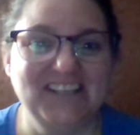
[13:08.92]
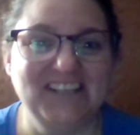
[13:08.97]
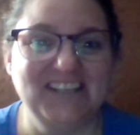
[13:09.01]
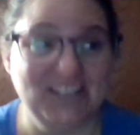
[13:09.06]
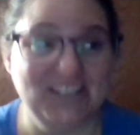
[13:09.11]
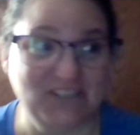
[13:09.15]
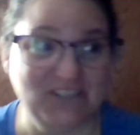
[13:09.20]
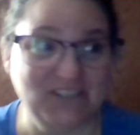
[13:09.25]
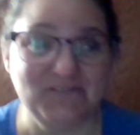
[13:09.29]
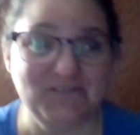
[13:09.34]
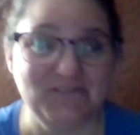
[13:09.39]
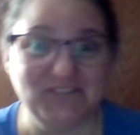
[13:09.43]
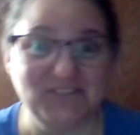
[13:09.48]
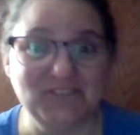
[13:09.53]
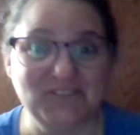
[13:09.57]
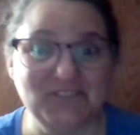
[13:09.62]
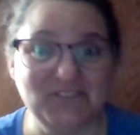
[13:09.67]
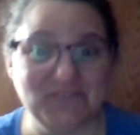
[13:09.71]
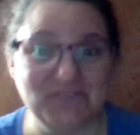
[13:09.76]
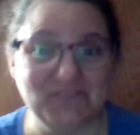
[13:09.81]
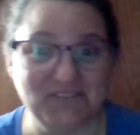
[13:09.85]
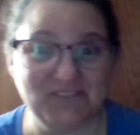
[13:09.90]

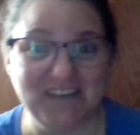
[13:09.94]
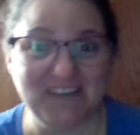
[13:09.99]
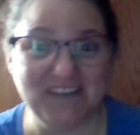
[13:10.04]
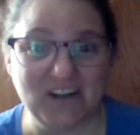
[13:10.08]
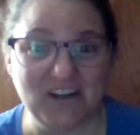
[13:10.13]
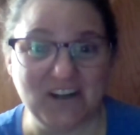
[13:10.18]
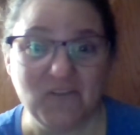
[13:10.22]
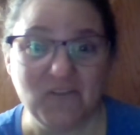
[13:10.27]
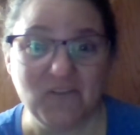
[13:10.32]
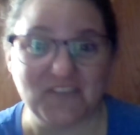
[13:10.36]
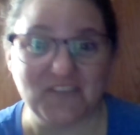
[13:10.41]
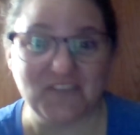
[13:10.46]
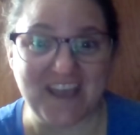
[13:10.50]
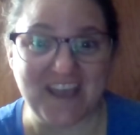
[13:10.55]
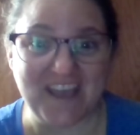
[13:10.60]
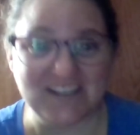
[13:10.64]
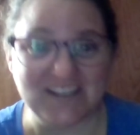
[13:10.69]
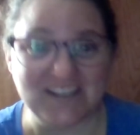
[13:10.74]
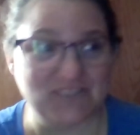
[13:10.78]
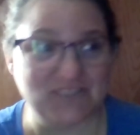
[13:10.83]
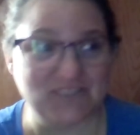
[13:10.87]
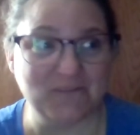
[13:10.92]
You get over that
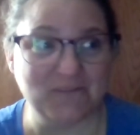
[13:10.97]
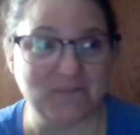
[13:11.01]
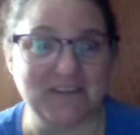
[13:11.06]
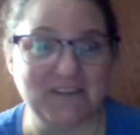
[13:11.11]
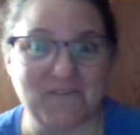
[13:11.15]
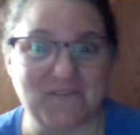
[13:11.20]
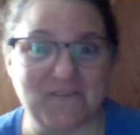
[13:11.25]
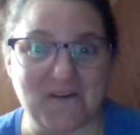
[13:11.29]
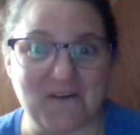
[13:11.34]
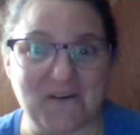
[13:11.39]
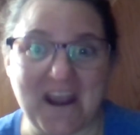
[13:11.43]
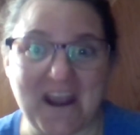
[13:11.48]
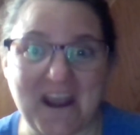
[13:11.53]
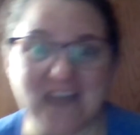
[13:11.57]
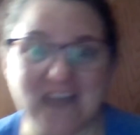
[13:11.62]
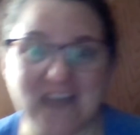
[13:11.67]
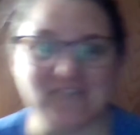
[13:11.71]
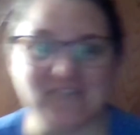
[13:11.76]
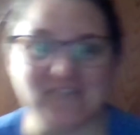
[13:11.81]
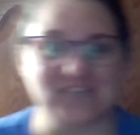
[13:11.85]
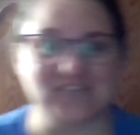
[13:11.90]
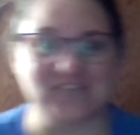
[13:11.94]
in 24
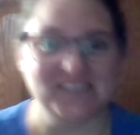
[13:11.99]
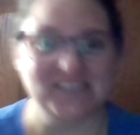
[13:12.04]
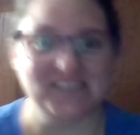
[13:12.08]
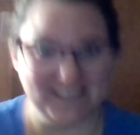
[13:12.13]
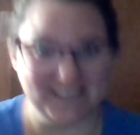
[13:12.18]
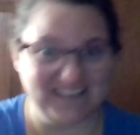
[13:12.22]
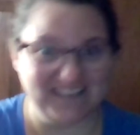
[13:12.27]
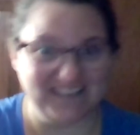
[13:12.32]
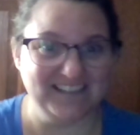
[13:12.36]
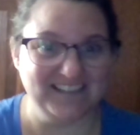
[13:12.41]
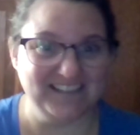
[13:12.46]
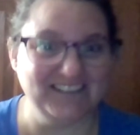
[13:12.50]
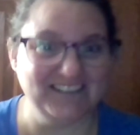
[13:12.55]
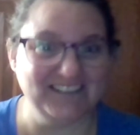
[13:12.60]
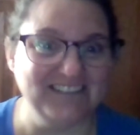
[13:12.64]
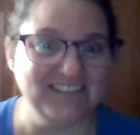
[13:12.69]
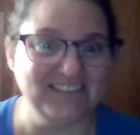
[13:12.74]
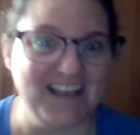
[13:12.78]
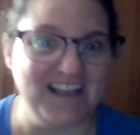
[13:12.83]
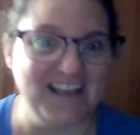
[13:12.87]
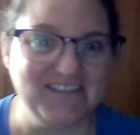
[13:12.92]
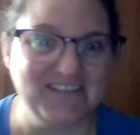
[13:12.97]
hours. Good
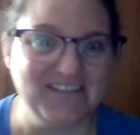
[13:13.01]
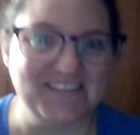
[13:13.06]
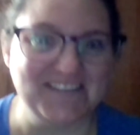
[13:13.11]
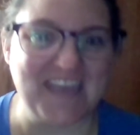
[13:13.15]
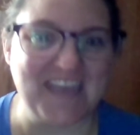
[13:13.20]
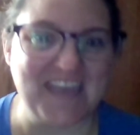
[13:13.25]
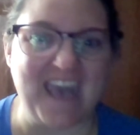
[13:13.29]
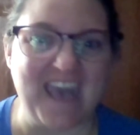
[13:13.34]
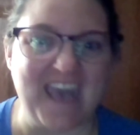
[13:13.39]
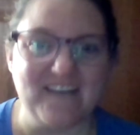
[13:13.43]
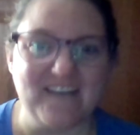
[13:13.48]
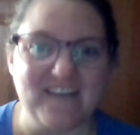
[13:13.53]
luck with that.